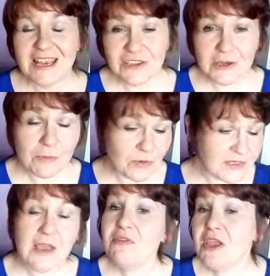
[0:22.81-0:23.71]
and I'm
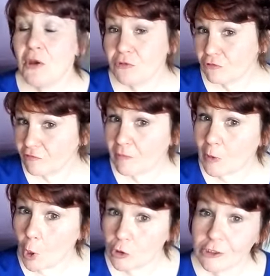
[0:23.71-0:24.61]
also the owner of a
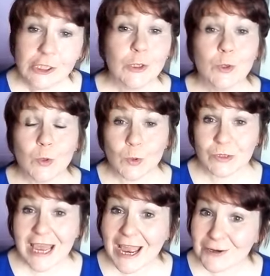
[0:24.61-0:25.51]
blog
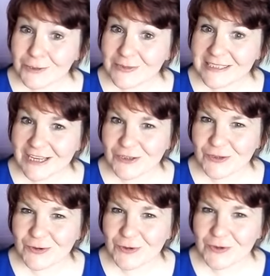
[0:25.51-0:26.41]
called How Do
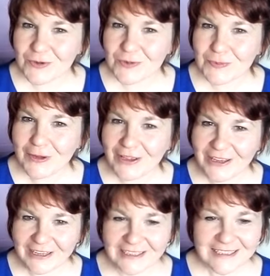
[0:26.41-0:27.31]
Essential Oils
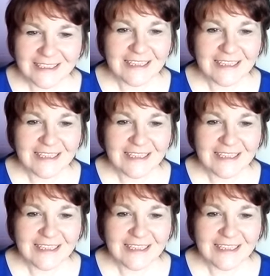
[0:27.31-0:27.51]
Work.